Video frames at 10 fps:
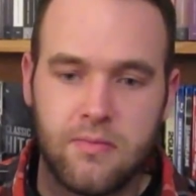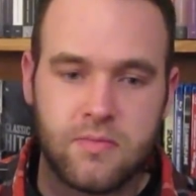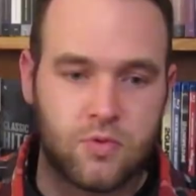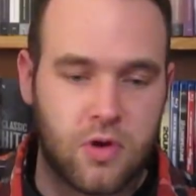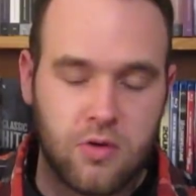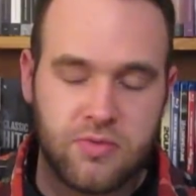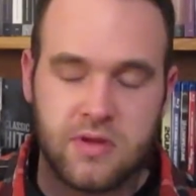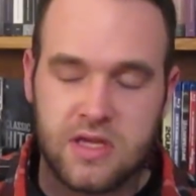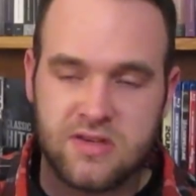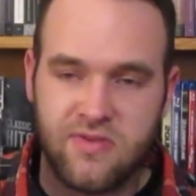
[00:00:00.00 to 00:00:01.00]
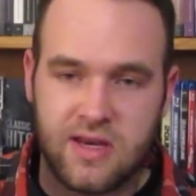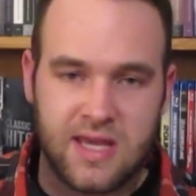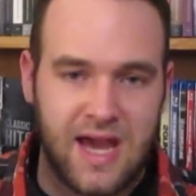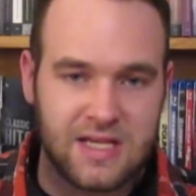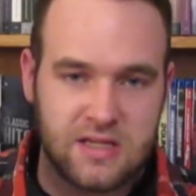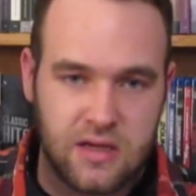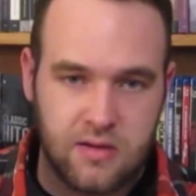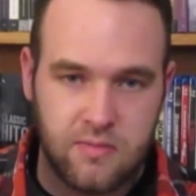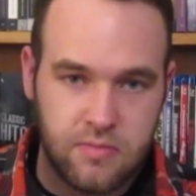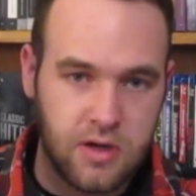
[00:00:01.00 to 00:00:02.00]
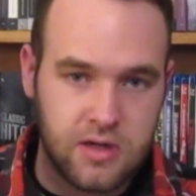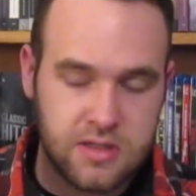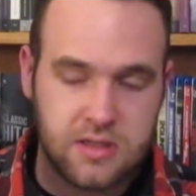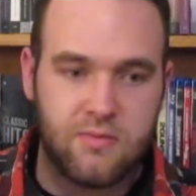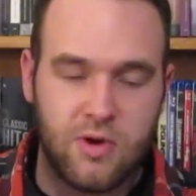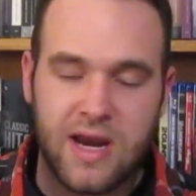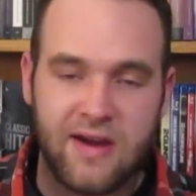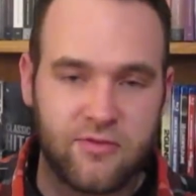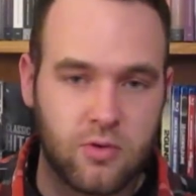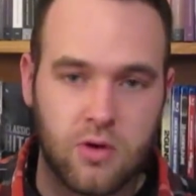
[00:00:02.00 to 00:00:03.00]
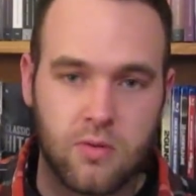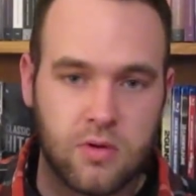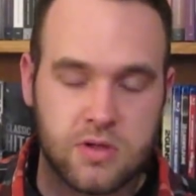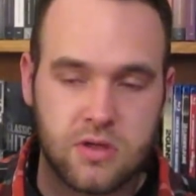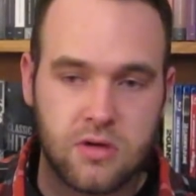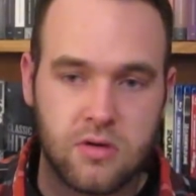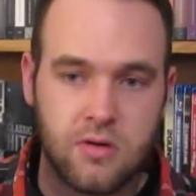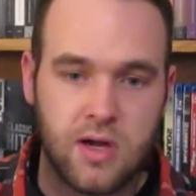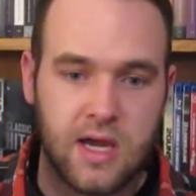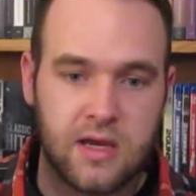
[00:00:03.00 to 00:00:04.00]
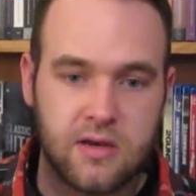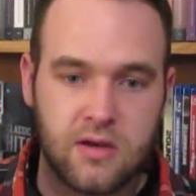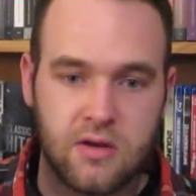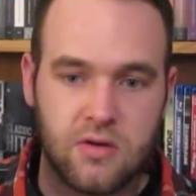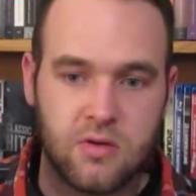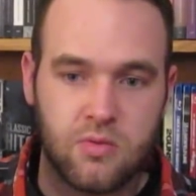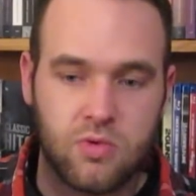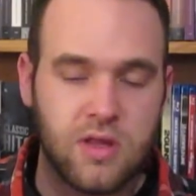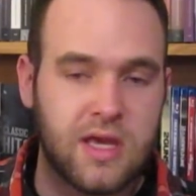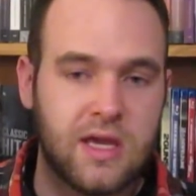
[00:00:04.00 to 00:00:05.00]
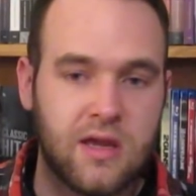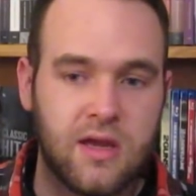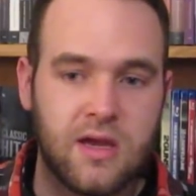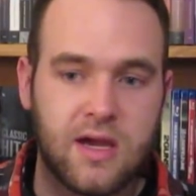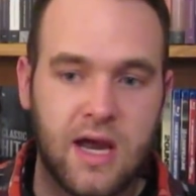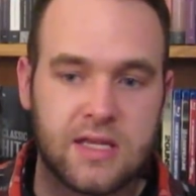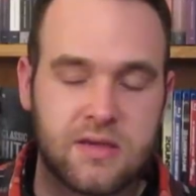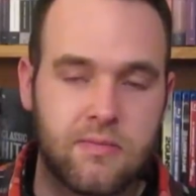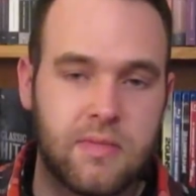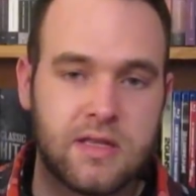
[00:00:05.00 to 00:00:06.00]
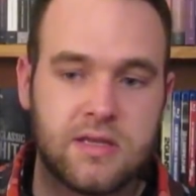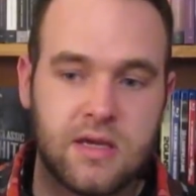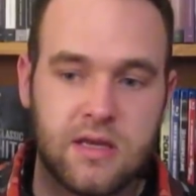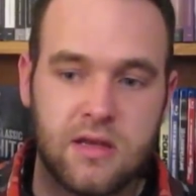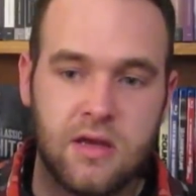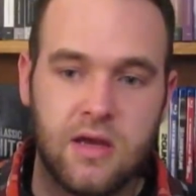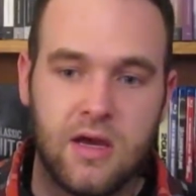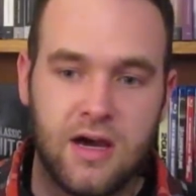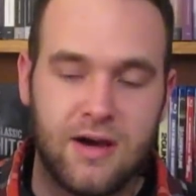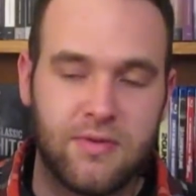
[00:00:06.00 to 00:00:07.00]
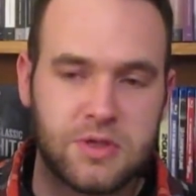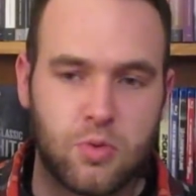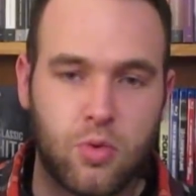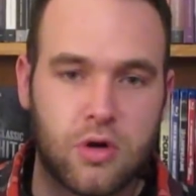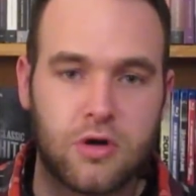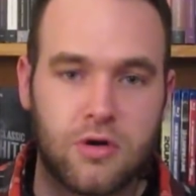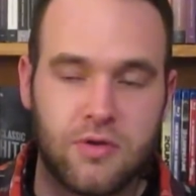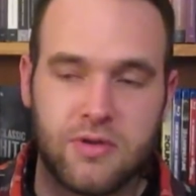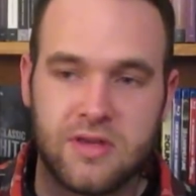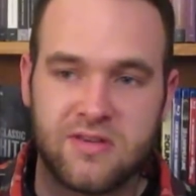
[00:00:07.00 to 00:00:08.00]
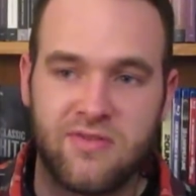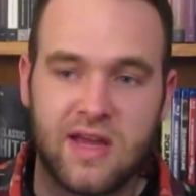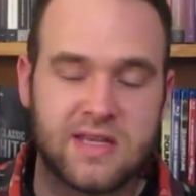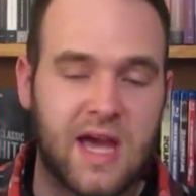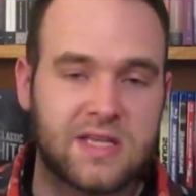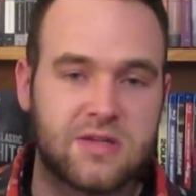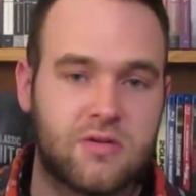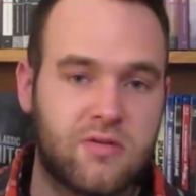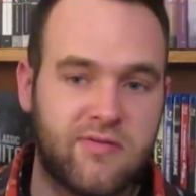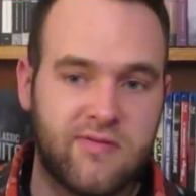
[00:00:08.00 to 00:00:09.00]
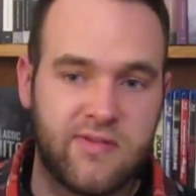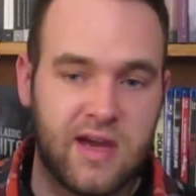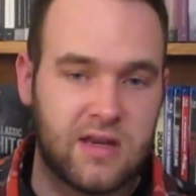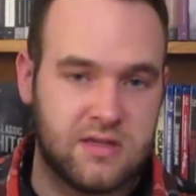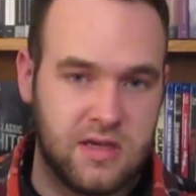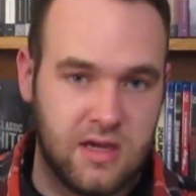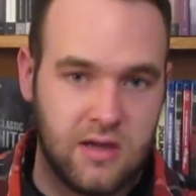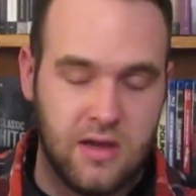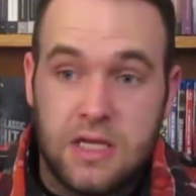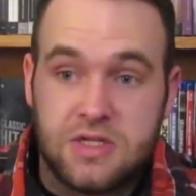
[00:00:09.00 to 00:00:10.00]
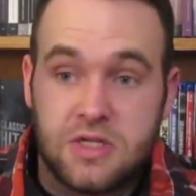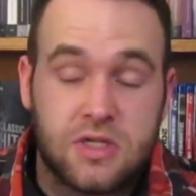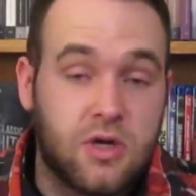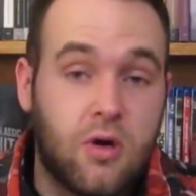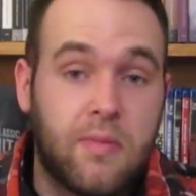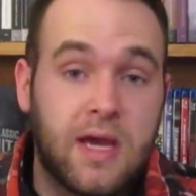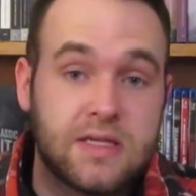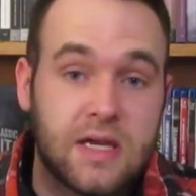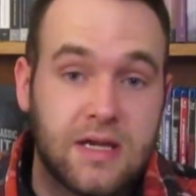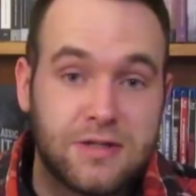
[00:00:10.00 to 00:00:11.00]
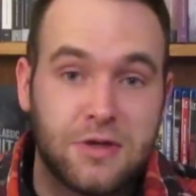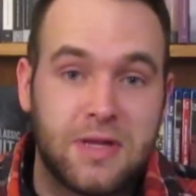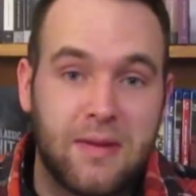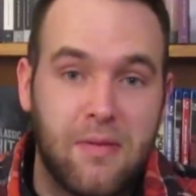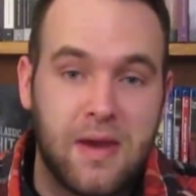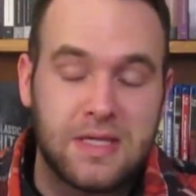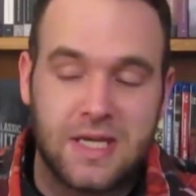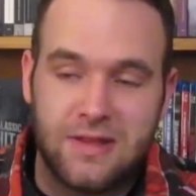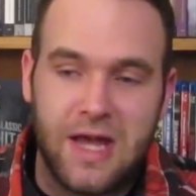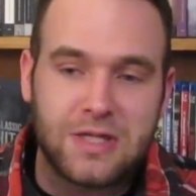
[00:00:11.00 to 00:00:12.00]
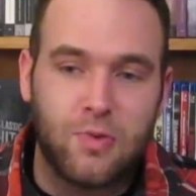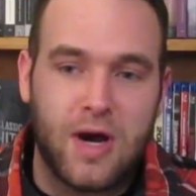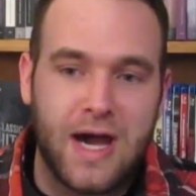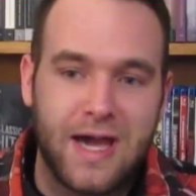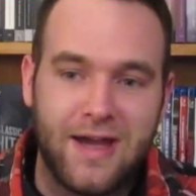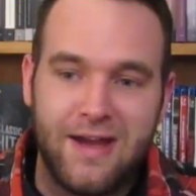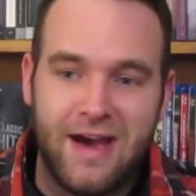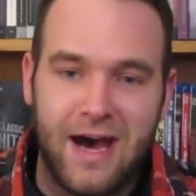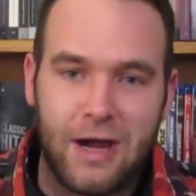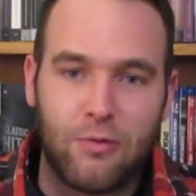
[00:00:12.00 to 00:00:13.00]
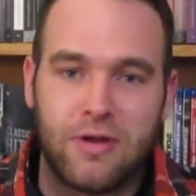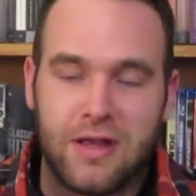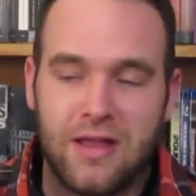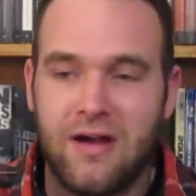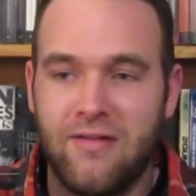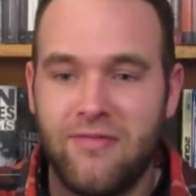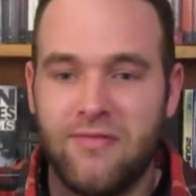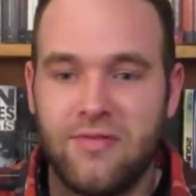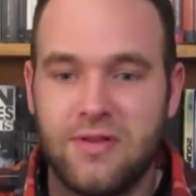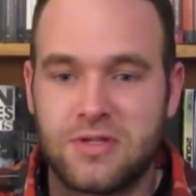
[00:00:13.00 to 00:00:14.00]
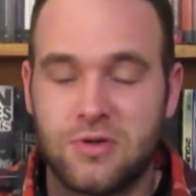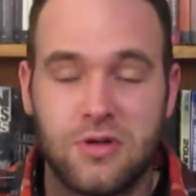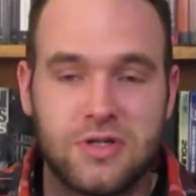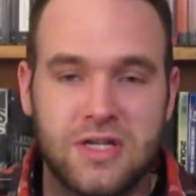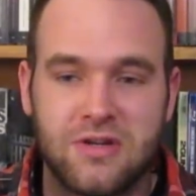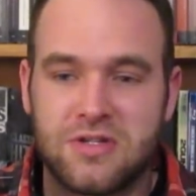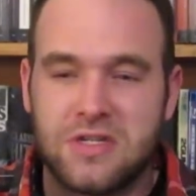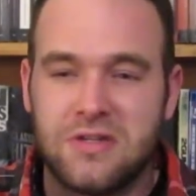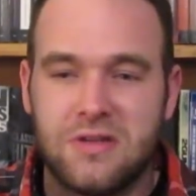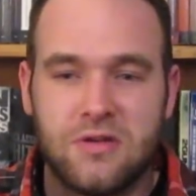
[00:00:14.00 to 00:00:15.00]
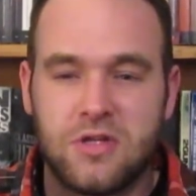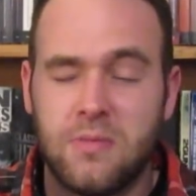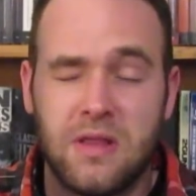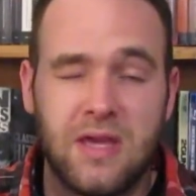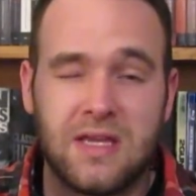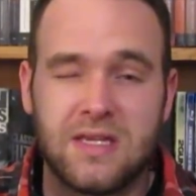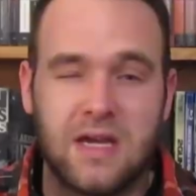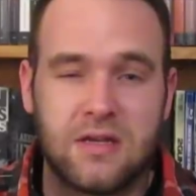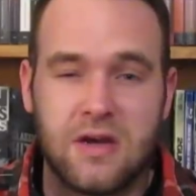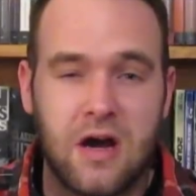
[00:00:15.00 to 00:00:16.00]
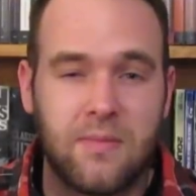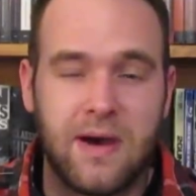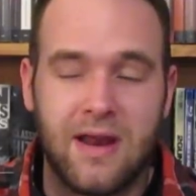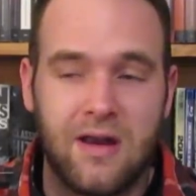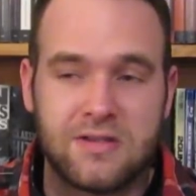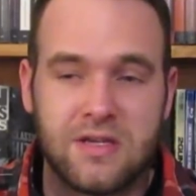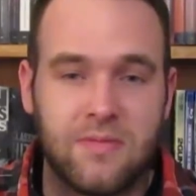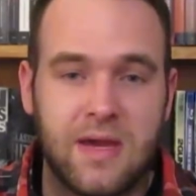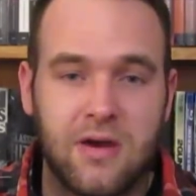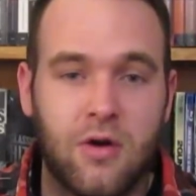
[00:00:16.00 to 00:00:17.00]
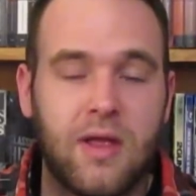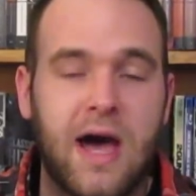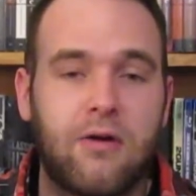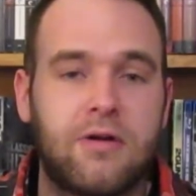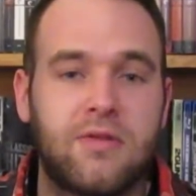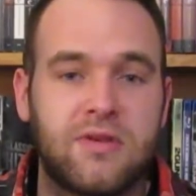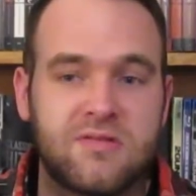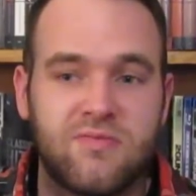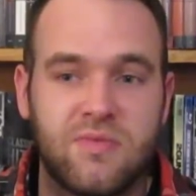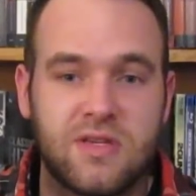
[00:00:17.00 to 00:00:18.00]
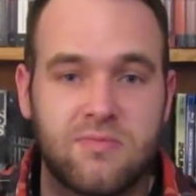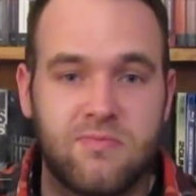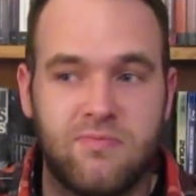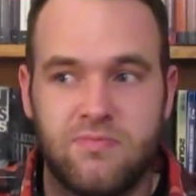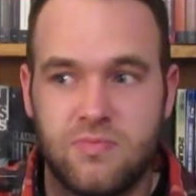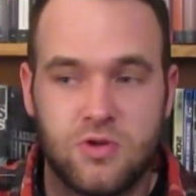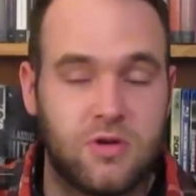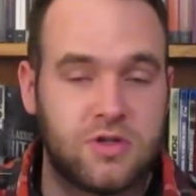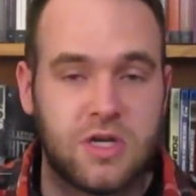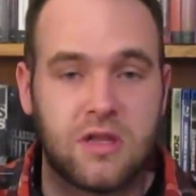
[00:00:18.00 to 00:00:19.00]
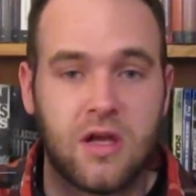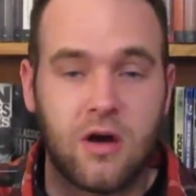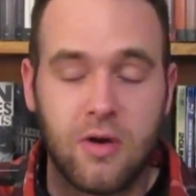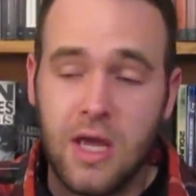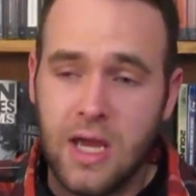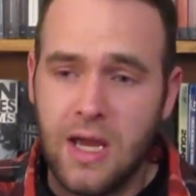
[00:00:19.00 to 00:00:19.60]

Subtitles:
wrote these fantastic books right after World War II and really kind of cemented this world, this fantastical fantasy. It's just so amazing, so damn amazing. And that's why I really love this trilogy. There's so many things I could talk about. I honestly could make a whole hour on this trilogy alone.